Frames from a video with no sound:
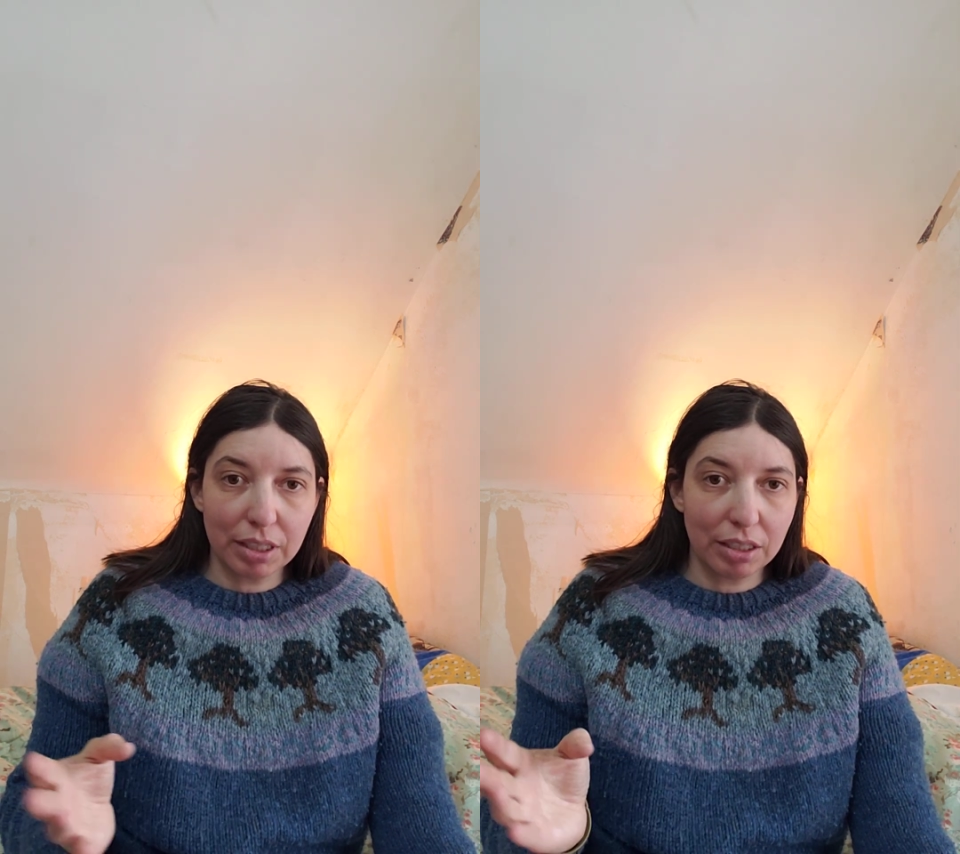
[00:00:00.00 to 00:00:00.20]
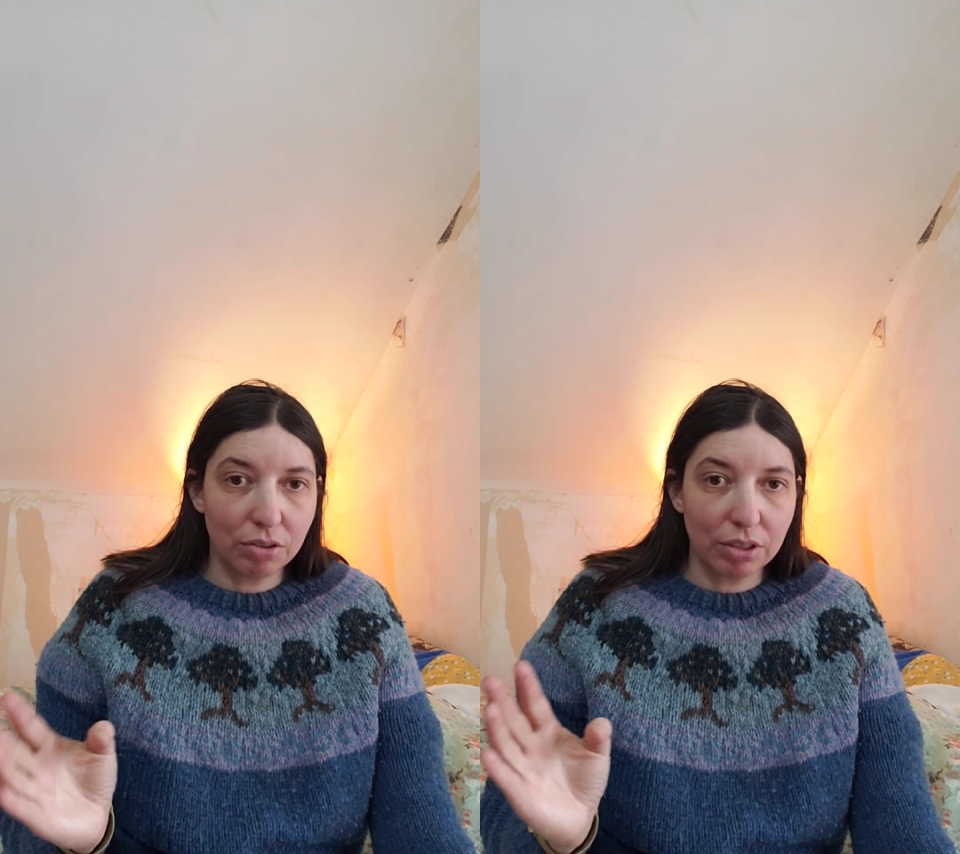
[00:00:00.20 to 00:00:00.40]

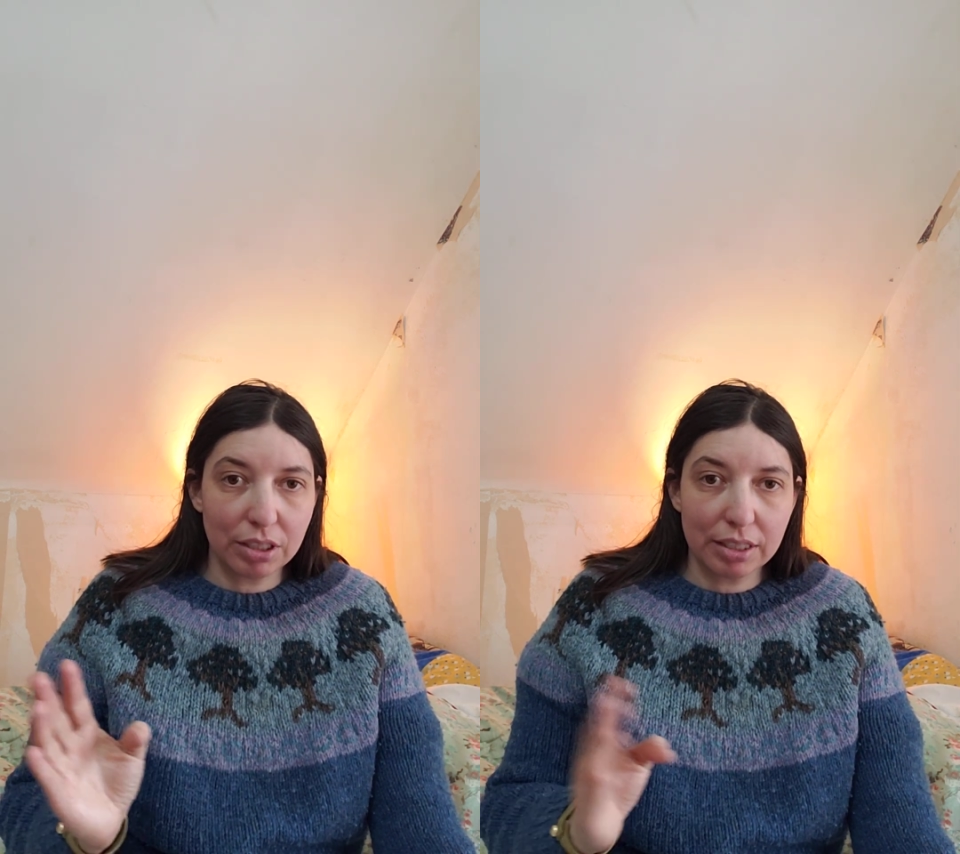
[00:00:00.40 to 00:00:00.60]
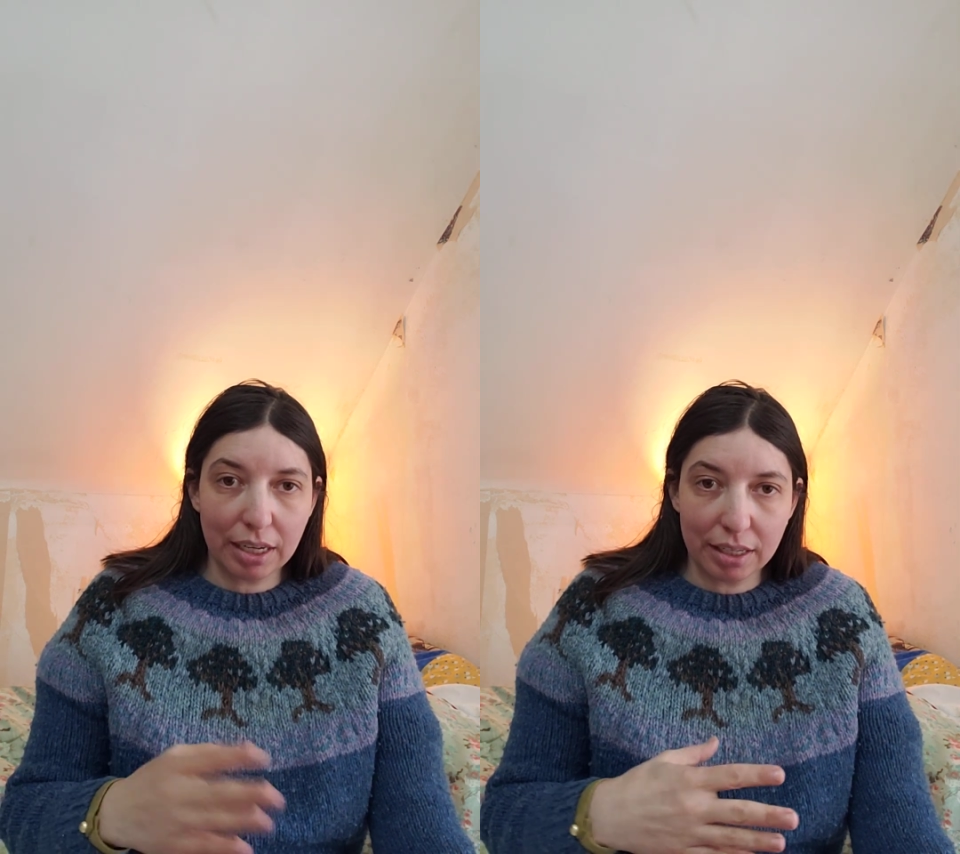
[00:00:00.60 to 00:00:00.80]
I know
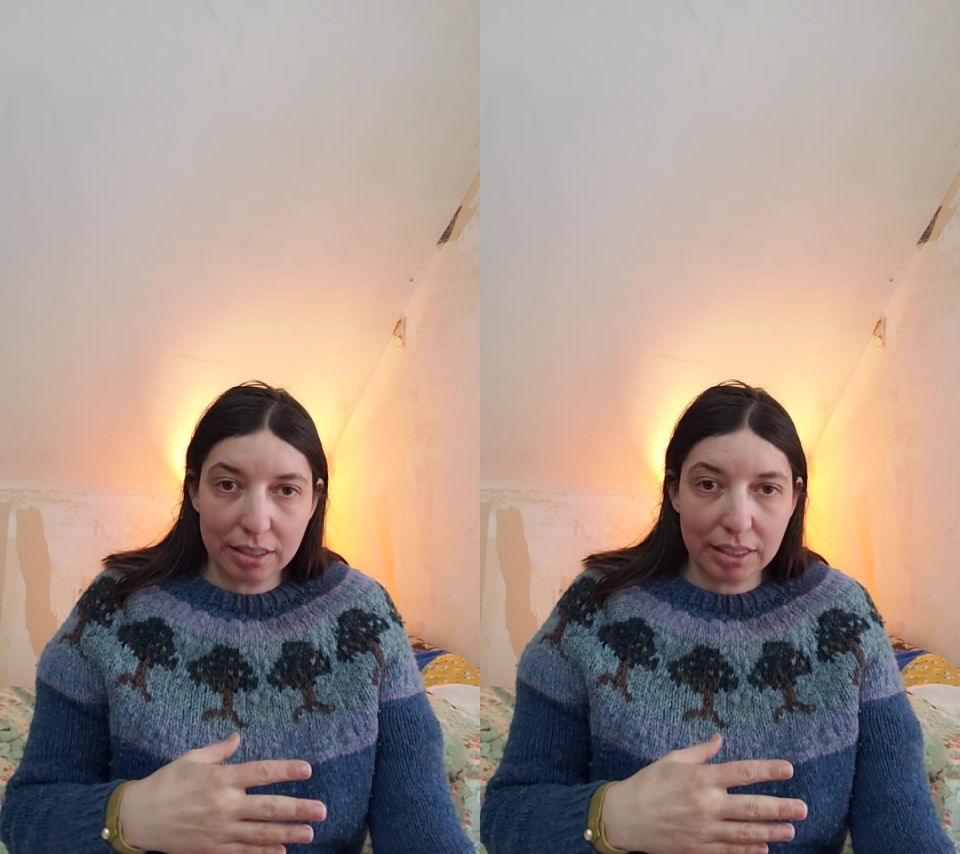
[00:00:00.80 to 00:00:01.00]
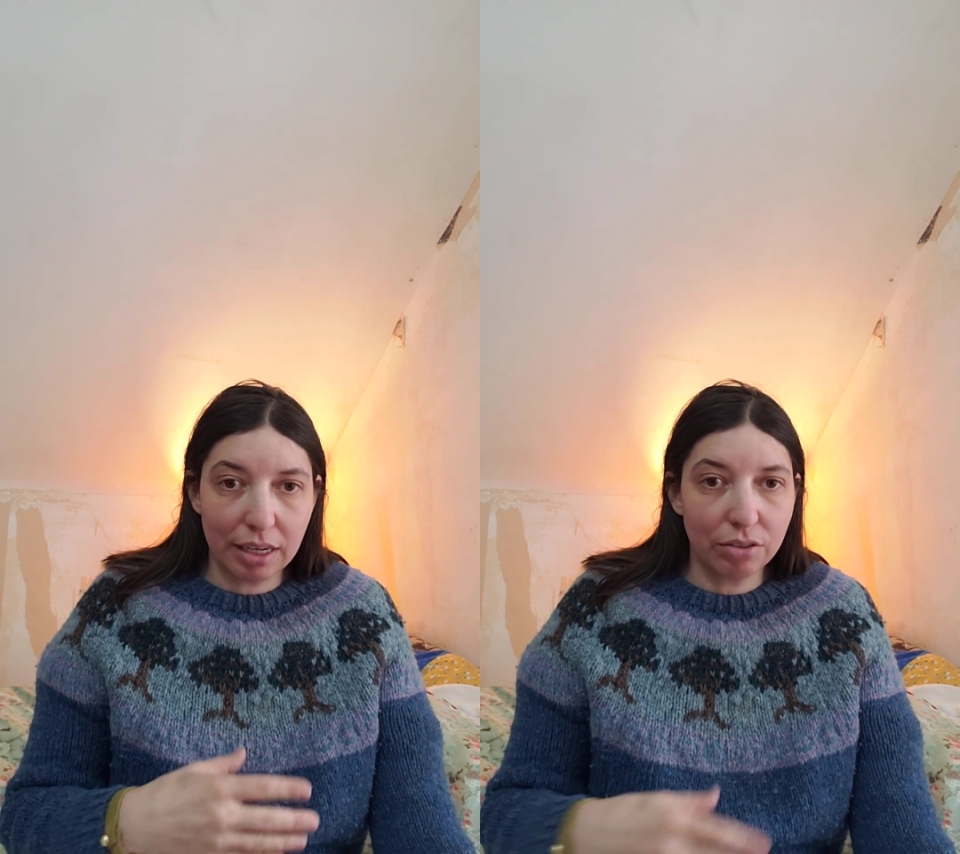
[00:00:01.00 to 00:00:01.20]
there's
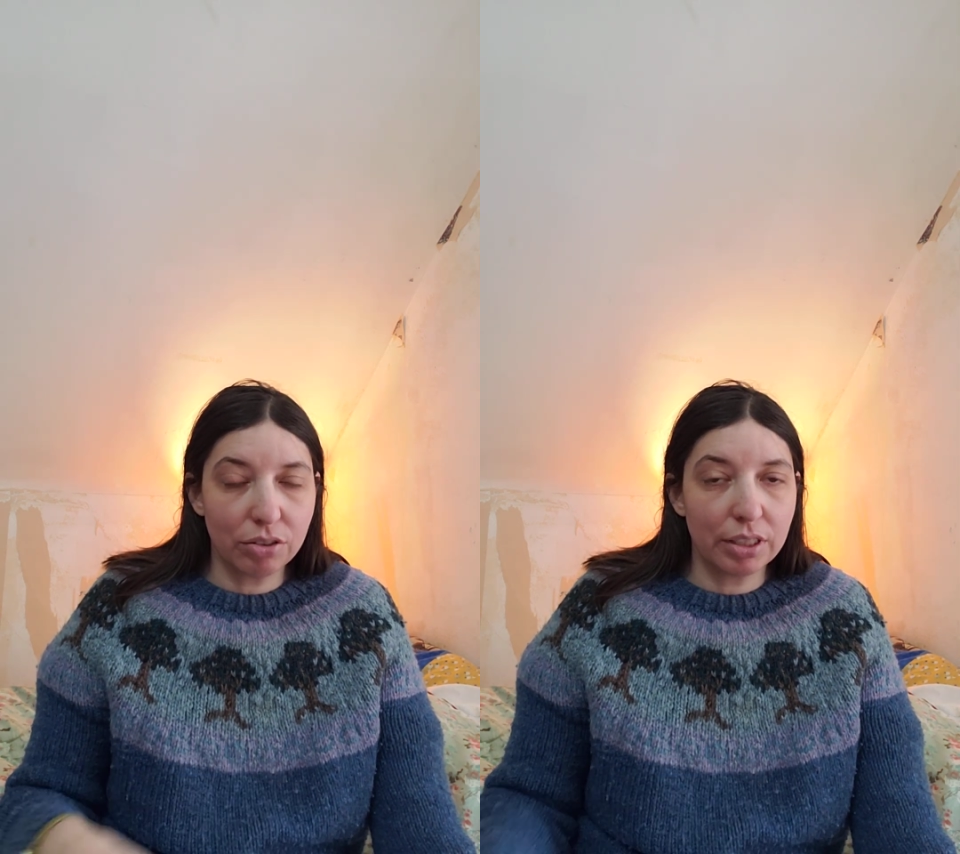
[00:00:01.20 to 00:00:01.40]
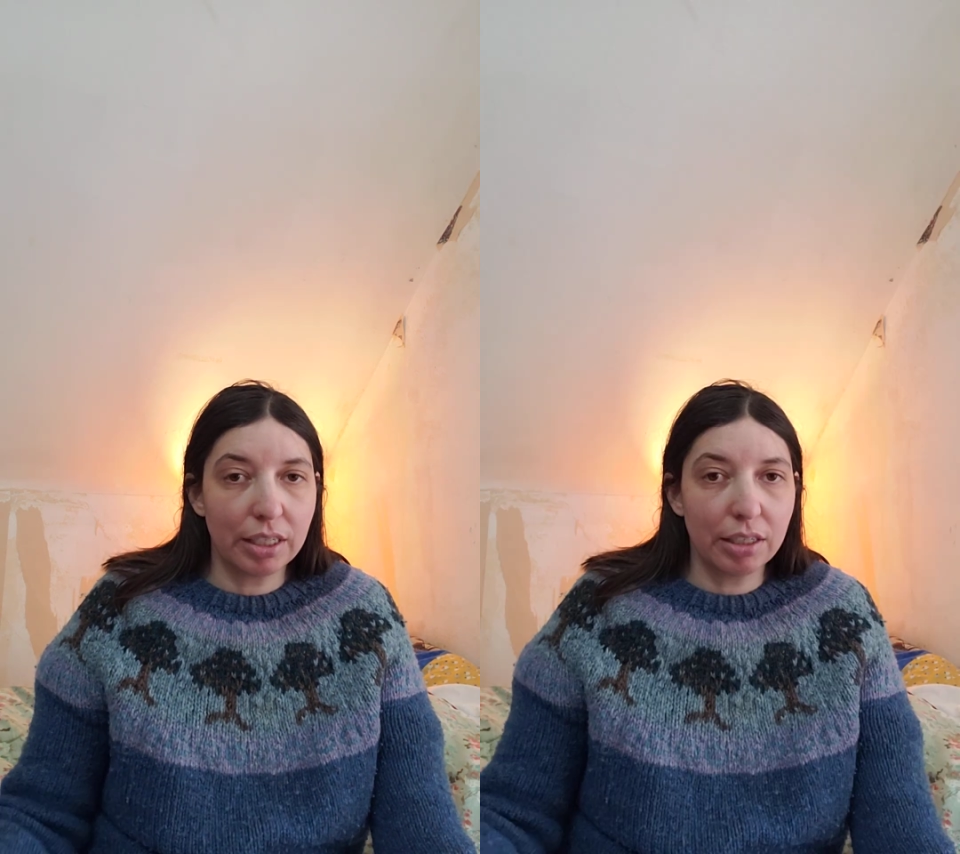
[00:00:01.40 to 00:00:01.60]
tons
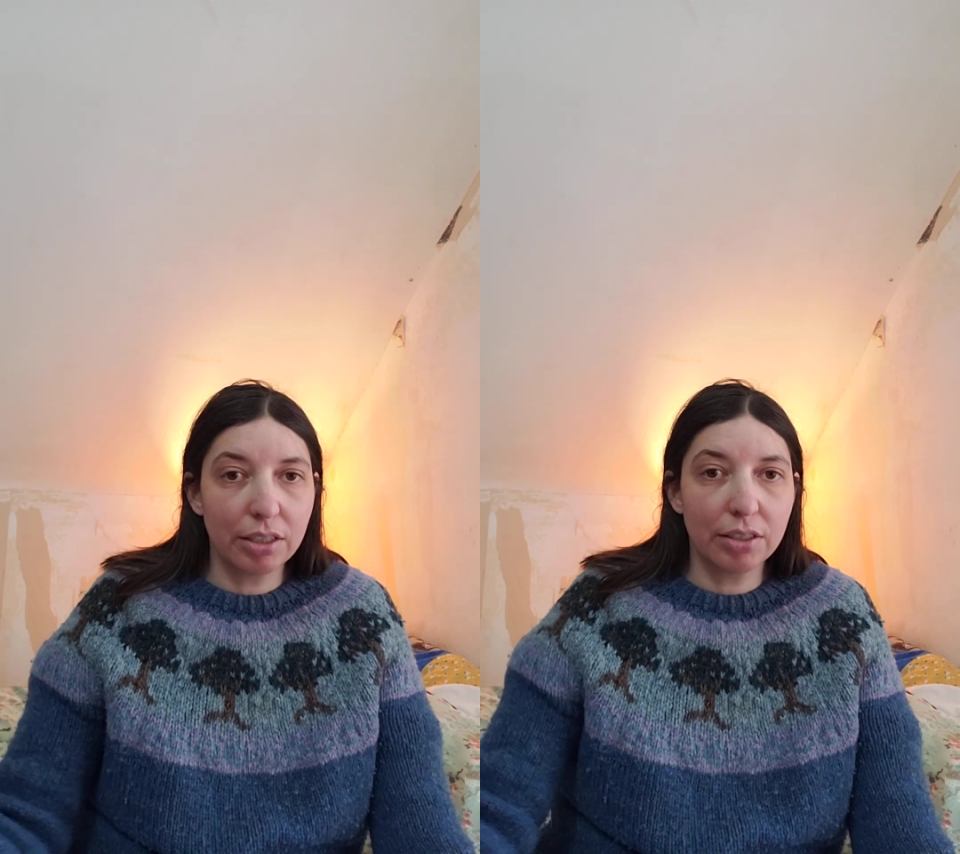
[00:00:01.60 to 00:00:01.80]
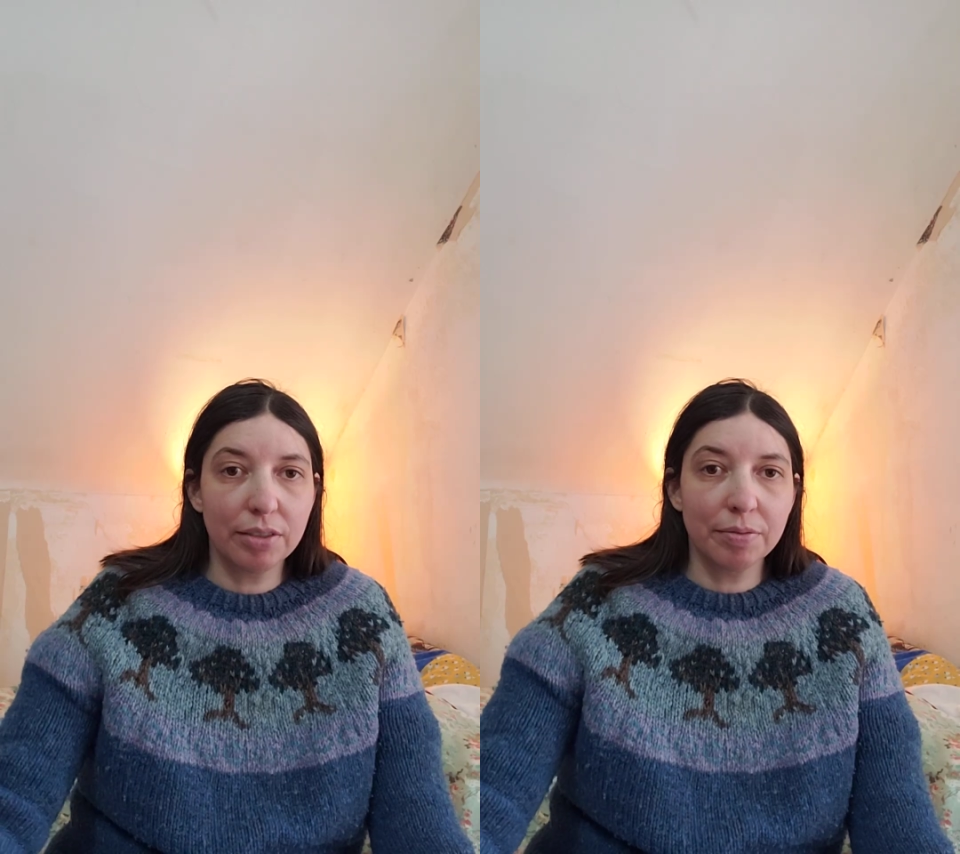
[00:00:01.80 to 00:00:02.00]
out
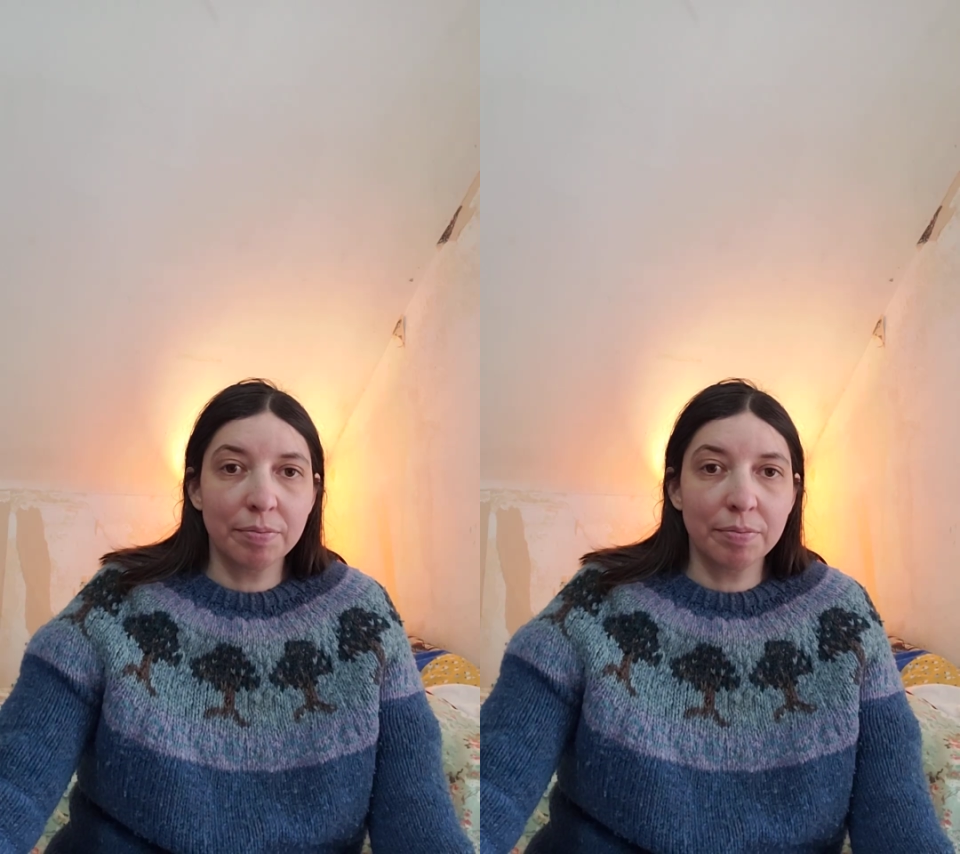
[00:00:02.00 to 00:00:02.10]
there.